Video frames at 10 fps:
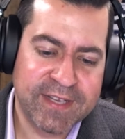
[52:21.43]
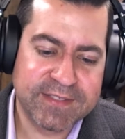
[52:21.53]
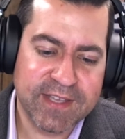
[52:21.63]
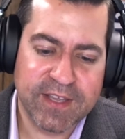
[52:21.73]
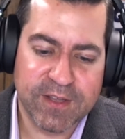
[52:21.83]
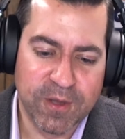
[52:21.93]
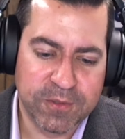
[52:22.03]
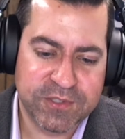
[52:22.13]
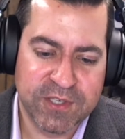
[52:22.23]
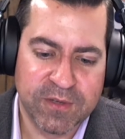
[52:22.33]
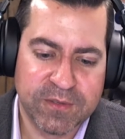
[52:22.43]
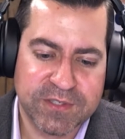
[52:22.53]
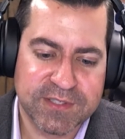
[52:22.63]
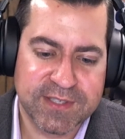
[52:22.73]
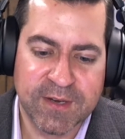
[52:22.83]
and it's like a coach, you know, who
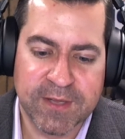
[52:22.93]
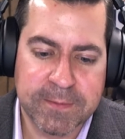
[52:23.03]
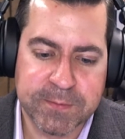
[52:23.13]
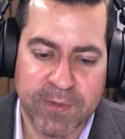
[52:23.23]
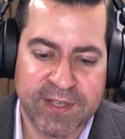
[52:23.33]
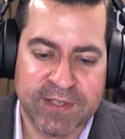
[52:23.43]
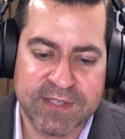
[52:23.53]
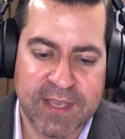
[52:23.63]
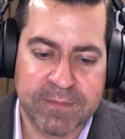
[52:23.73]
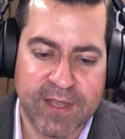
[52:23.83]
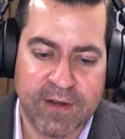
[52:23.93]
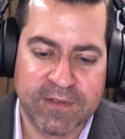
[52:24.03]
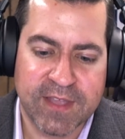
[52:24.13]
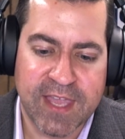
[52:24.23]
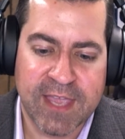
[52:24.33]
just, you know, keeps putting the same player
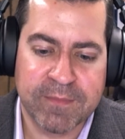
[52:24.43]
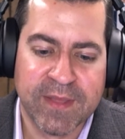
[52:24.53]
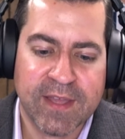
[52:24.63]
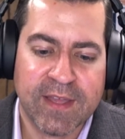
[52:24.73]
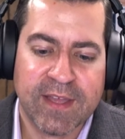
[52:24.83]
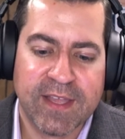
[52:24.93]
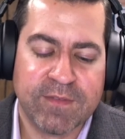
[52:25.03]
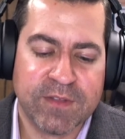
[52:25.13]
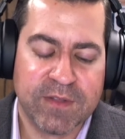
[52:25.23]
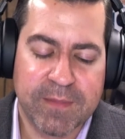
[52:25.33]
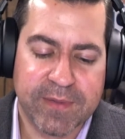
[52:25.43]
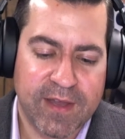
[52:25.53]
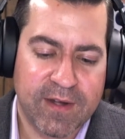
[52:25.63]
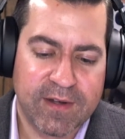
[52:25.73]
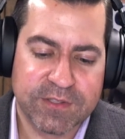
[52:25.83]
in the game, even though that
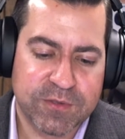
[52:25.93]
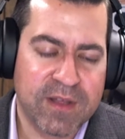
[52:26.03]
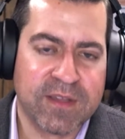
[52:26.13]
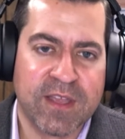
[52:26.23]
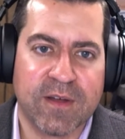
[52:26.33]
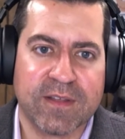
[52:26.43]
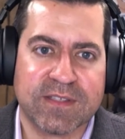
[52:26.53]
player is struggling or